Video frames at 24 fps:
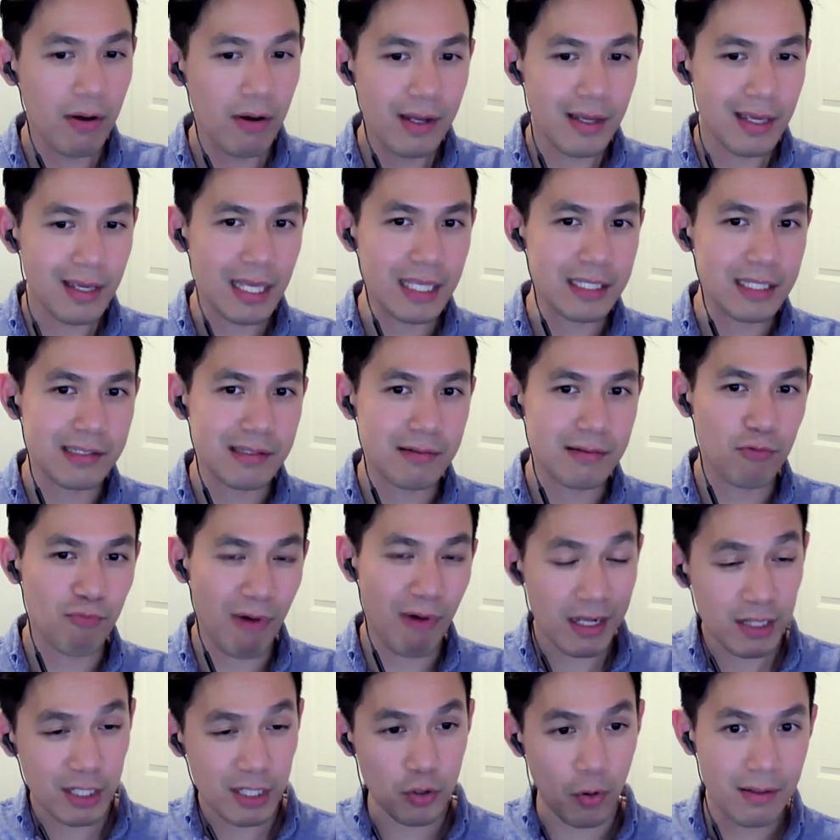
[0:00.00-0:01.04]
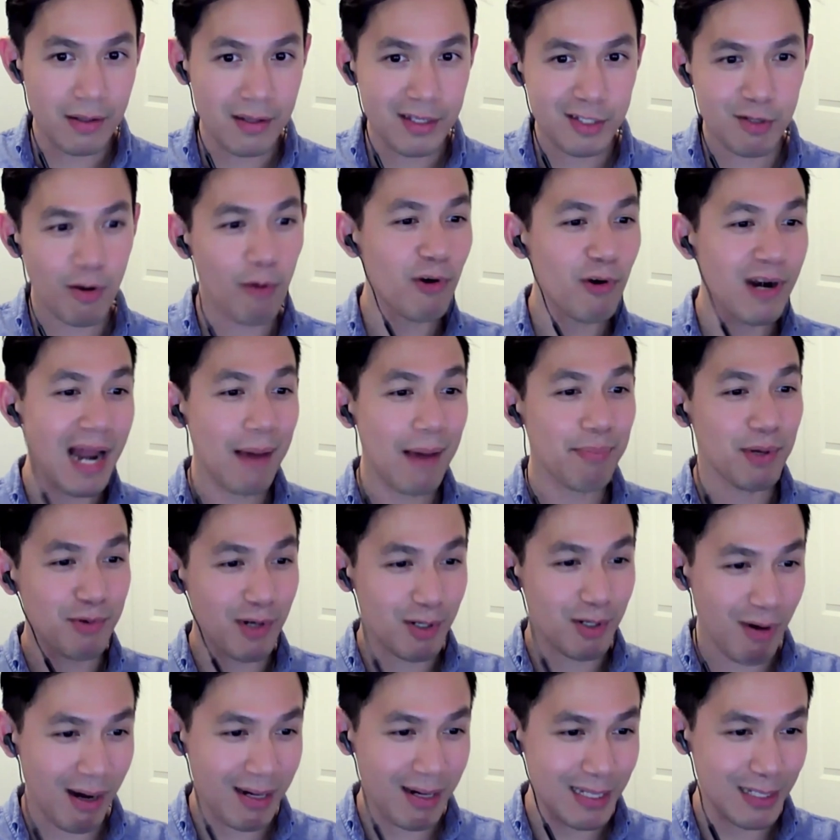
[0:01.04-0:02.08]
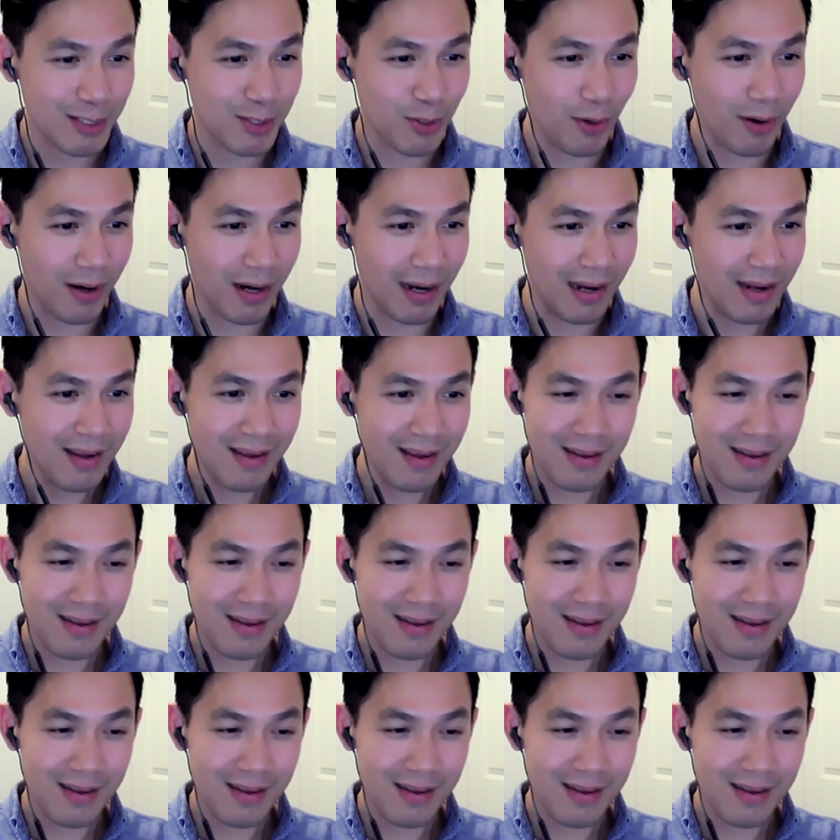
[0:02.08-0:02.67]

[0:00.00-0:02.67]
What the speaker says: is regulatory. So what happened with regulatory?